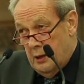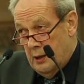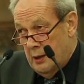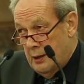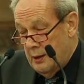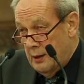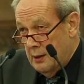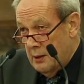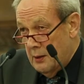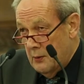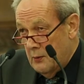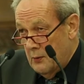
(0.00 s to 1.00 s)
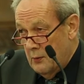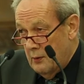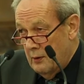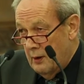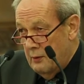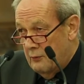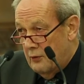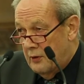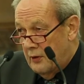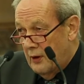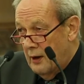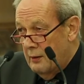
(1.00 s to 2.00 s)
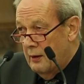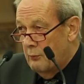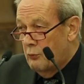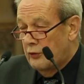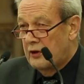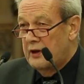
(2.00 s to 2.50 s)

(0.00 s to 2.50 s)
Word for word: that. It was